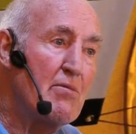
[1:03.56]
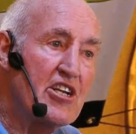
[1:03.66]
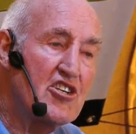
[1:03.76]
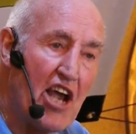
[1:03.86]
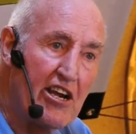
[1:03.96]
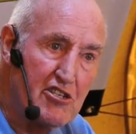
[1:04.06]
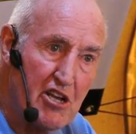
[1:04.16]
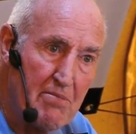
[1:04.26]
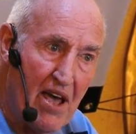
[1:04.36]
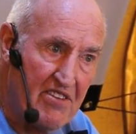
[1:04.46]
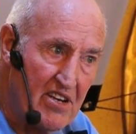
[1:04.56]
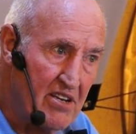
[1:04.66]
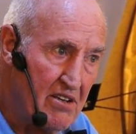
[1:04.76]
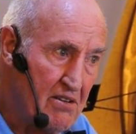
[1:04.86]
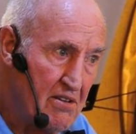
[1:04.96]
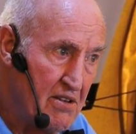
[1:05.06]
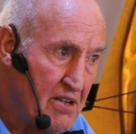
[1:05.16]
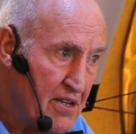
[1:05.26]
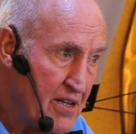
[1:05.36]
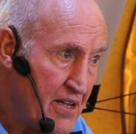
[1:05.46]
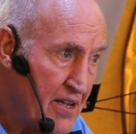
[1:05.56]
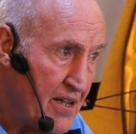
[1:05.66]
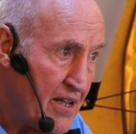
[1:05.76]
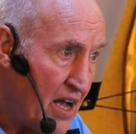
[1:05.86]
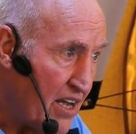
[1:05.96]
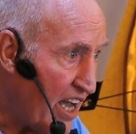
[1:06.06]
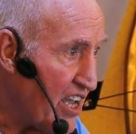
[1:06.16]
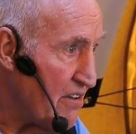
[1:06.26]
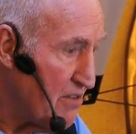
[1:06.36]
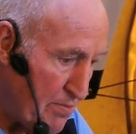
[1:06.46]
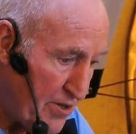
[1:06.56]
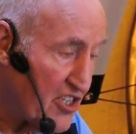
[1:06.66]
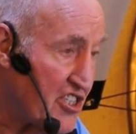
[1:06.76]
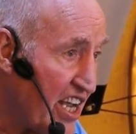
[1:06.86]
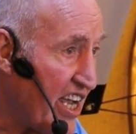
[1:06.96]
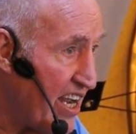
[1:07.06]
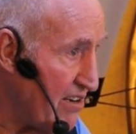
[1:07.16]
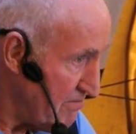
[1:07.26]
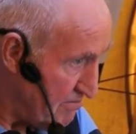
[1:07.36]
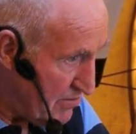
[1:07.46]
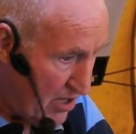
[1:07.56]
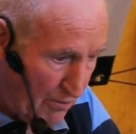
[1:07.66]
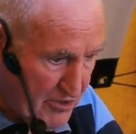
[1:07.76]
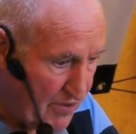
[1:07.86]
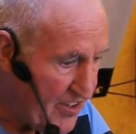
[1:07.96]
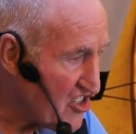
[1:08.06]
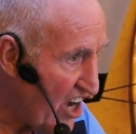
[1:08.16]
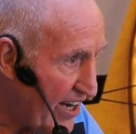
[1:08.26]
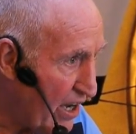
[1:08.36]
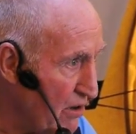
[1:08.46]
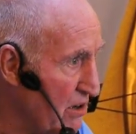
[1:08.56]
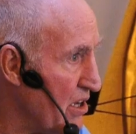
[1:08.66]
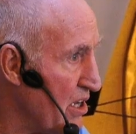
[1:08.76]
with the shadow tip method? Okay, you put a stick in, observe the shadow.